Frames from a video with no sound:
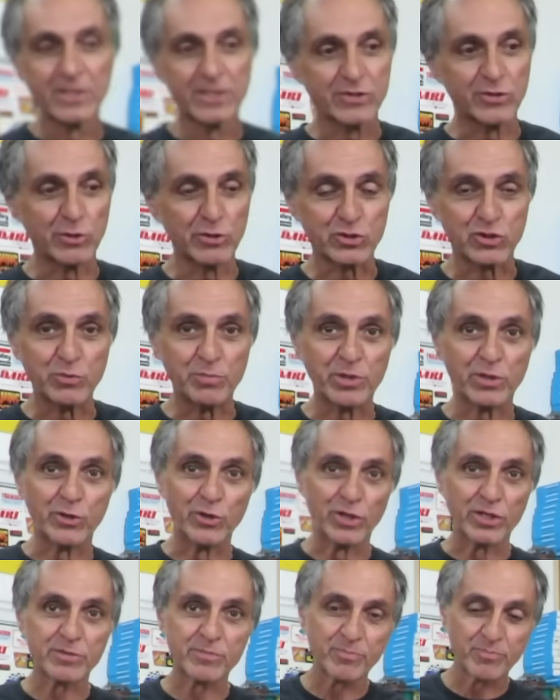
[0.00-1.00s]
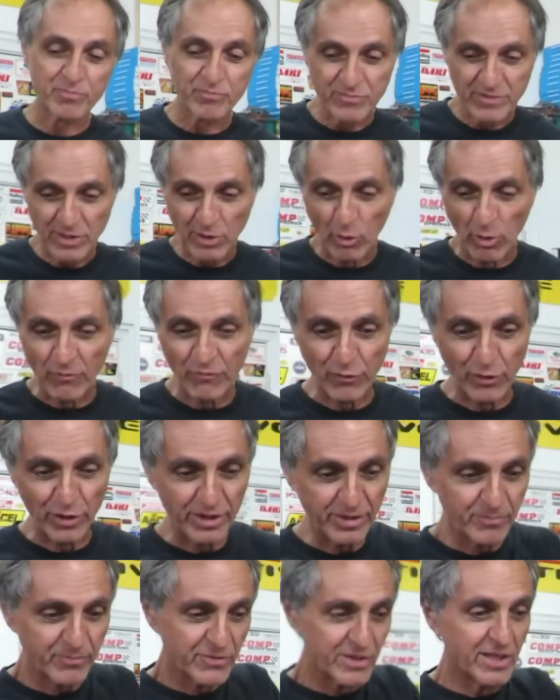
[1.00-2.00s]
So it should be good,
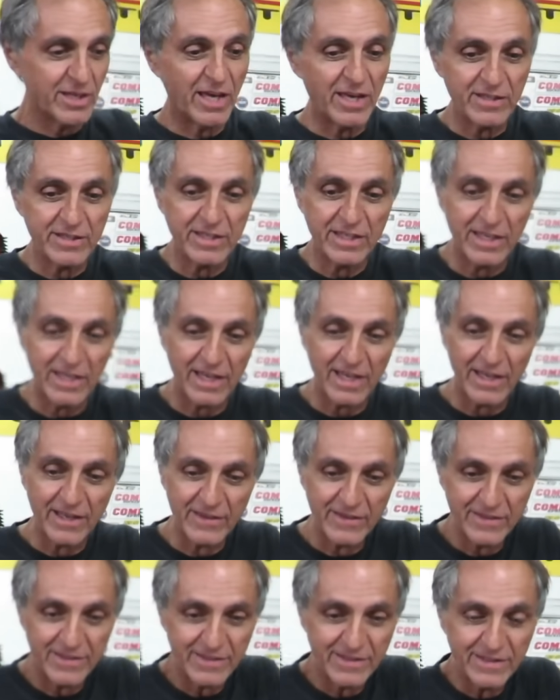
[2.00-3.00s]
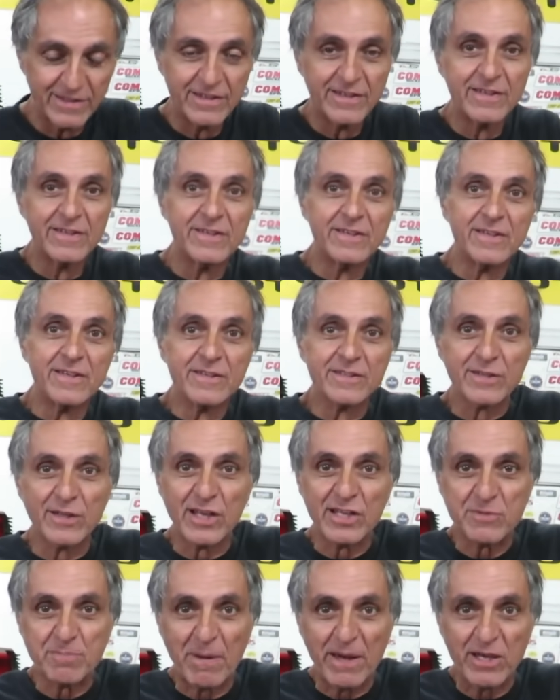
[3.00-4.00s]
hopefully. And the
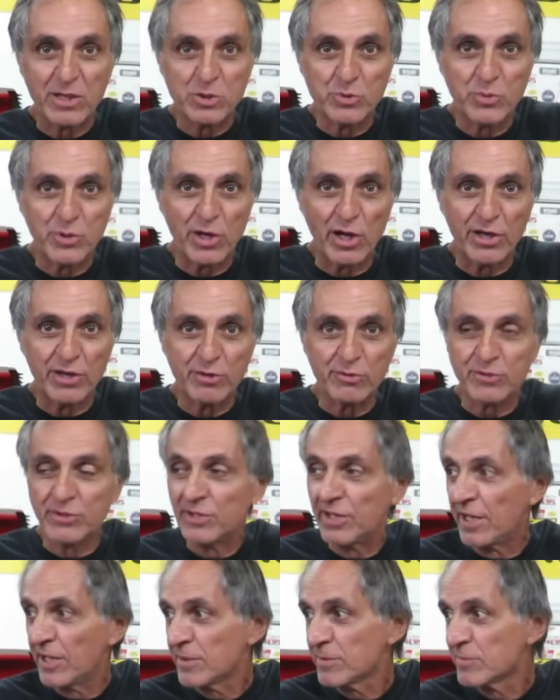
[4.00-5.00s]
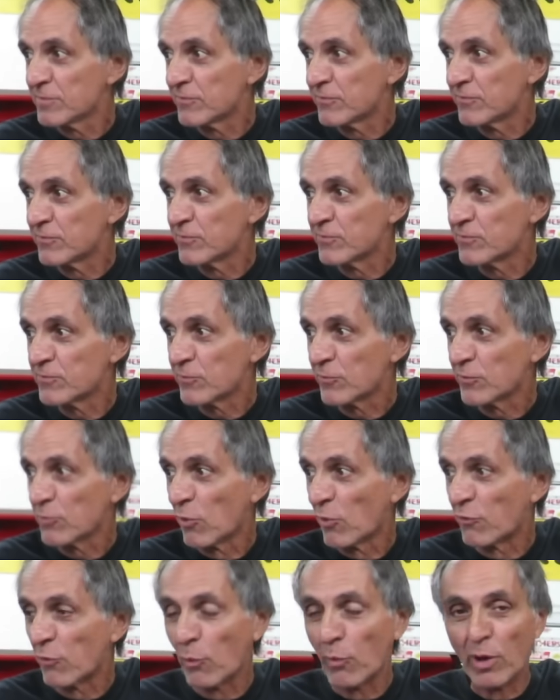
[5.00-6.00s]
nice package we got here today.
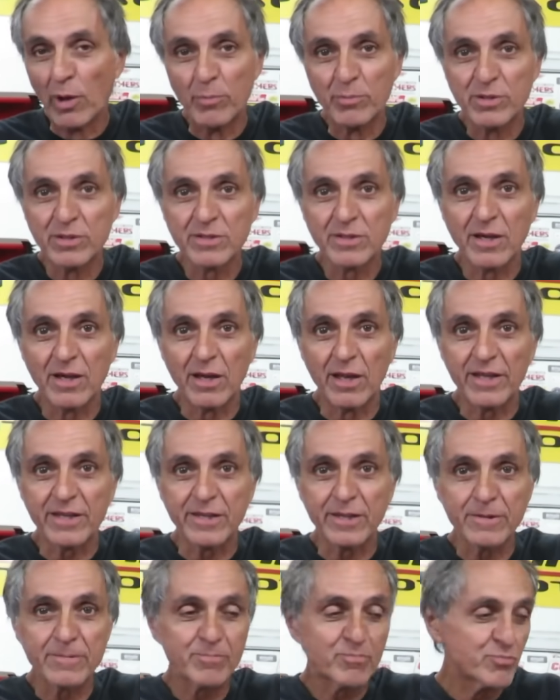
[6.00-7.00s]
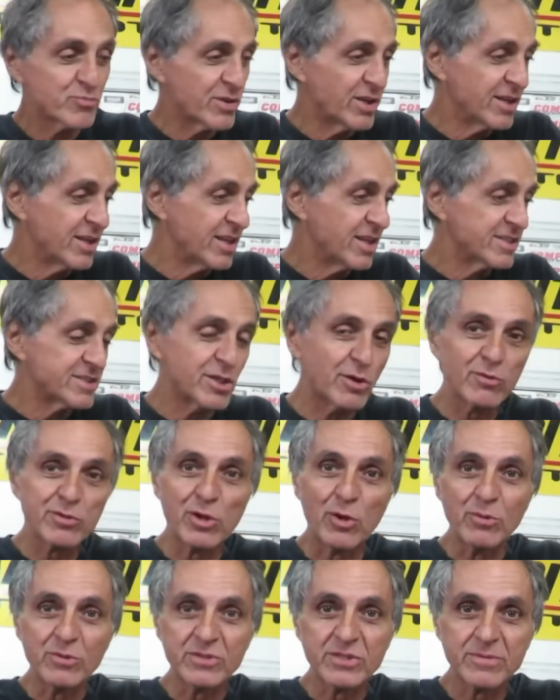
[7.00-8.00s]
Overwhelming, I like it. And let's see how it
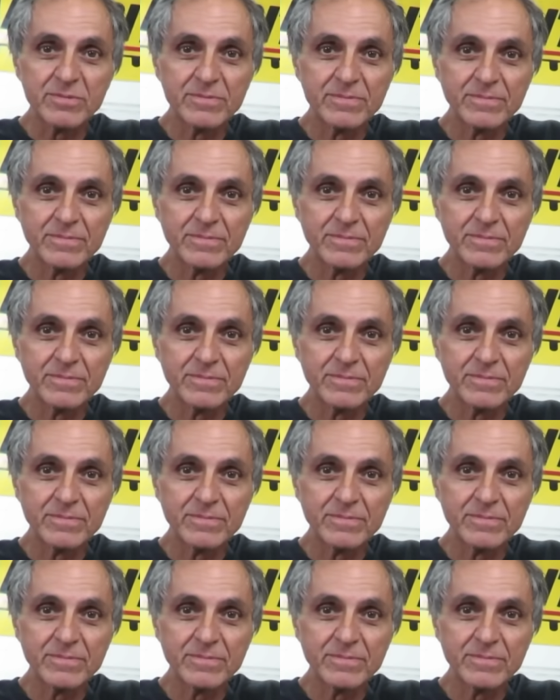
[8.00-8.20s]
goes.